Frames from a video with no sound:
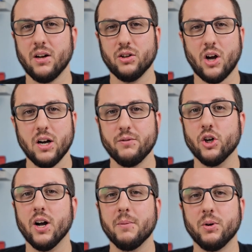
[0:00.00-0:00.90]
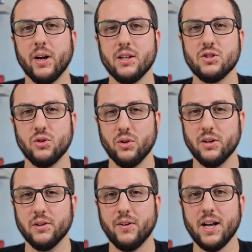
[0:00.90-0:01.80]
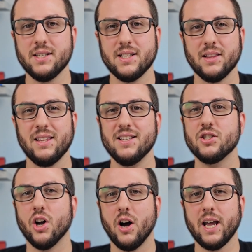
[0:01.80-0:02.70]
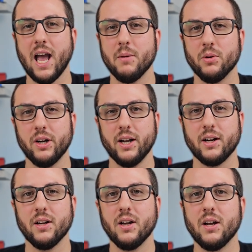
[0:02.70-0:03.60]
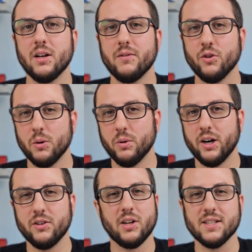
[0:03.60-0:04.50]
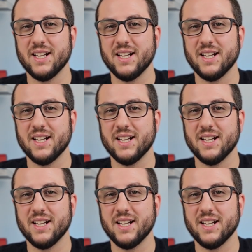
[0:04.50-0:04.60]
a lot of good upgrades to the device that the stock Anbernic firmware doesn't